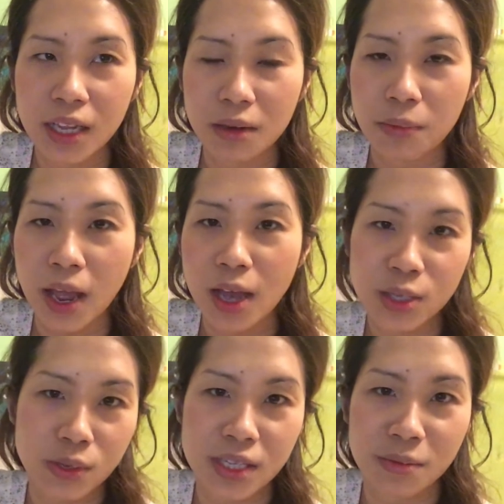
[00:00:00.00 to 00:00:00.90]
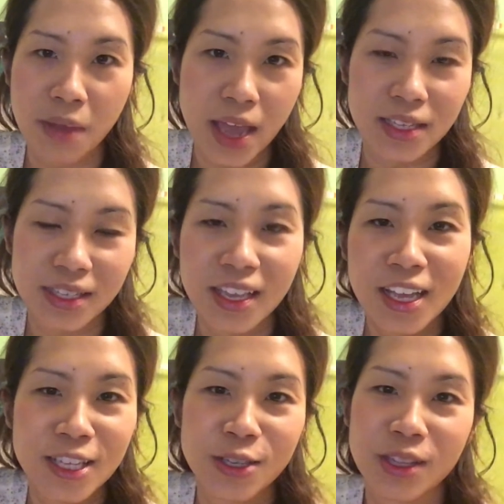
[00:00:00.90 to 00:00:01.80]
in my house was a mess.
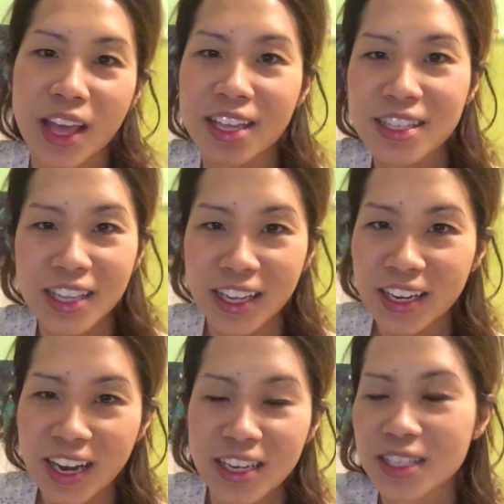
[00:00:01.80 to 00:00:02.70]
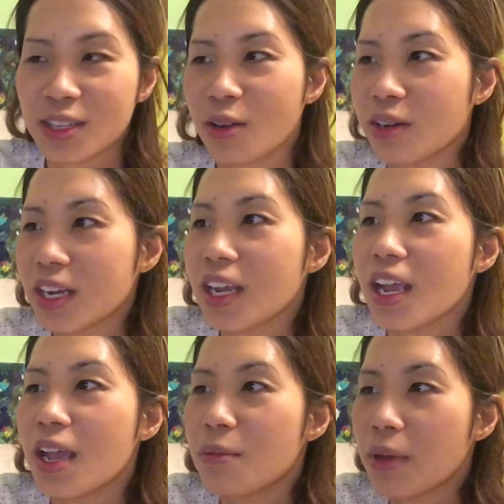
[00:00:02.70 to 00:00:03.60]
So that's another story.
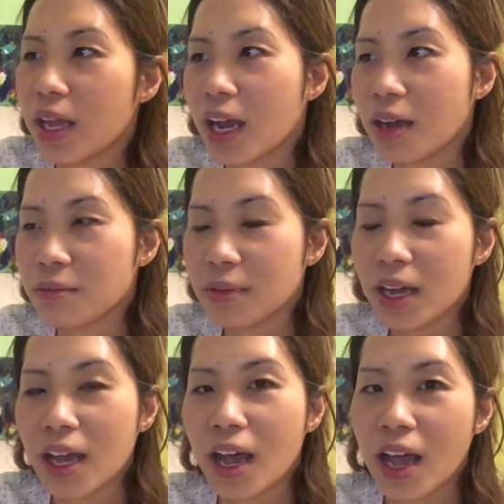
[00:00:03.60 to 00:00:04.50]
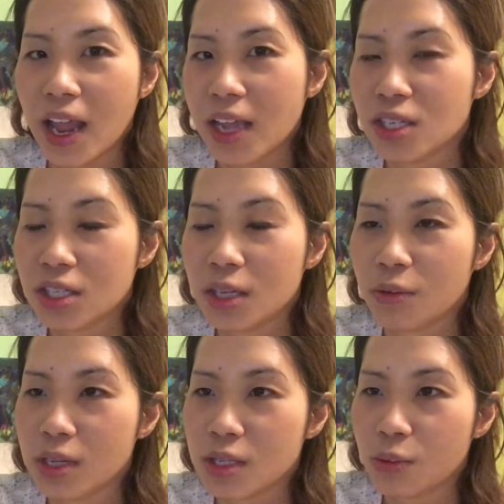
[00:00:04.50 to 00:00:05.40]
But I actually
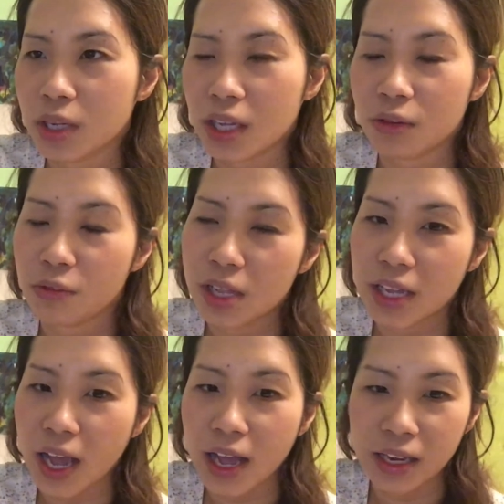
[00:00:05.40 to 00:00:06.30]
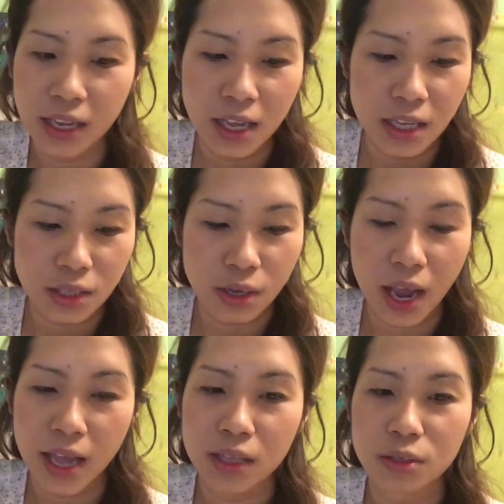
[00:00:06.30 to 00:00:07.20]
was working really hard, so I
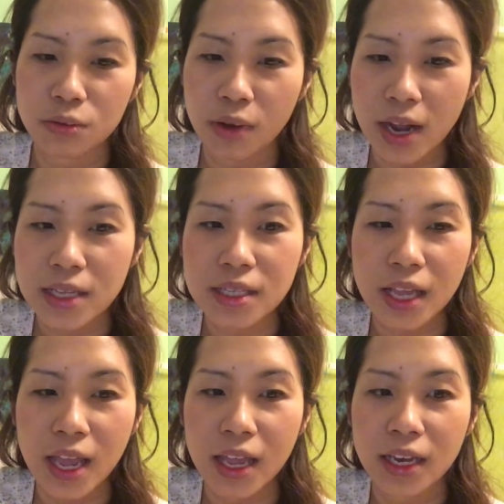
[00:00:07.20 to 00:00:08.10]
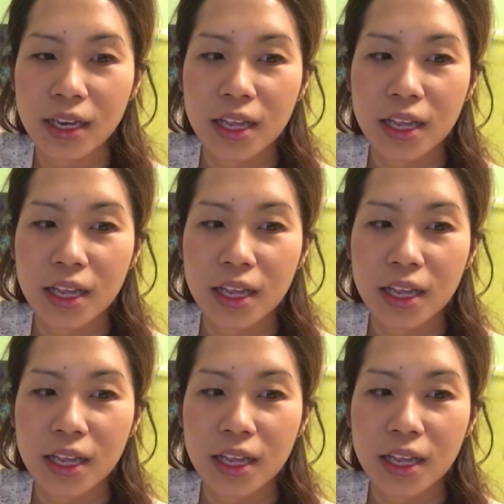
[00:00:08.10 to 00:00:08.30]
had to rest. And